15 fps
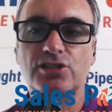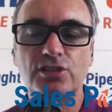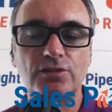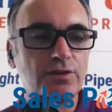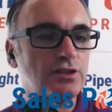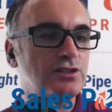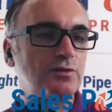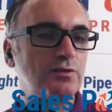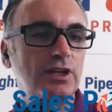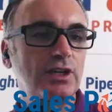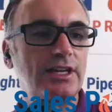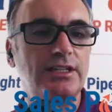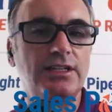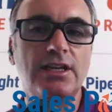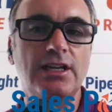So first of all,
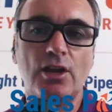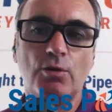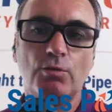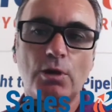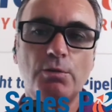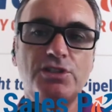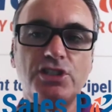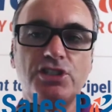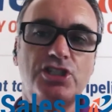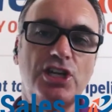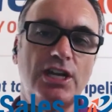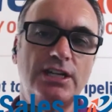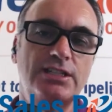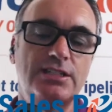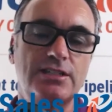Eddie, what was the
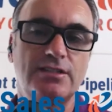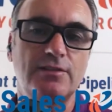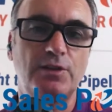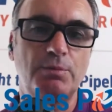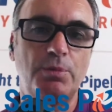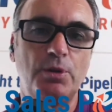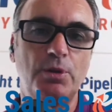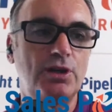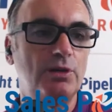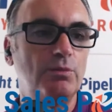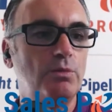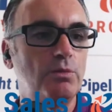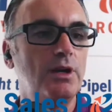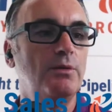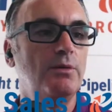genesis of the book
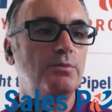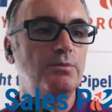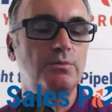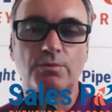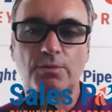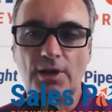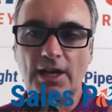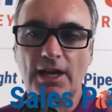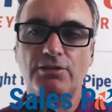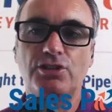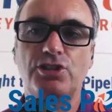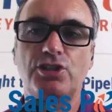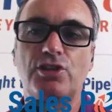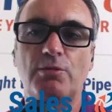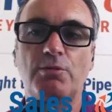and how did
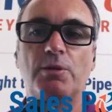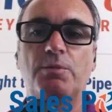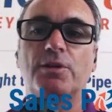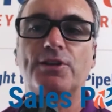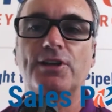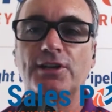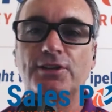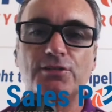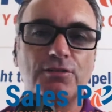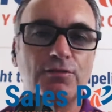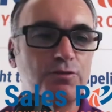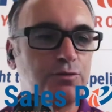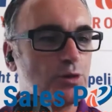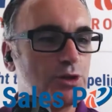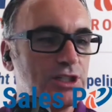you come up with
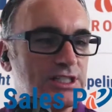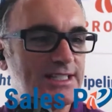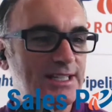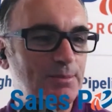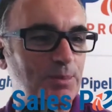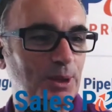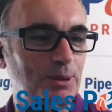140 Simple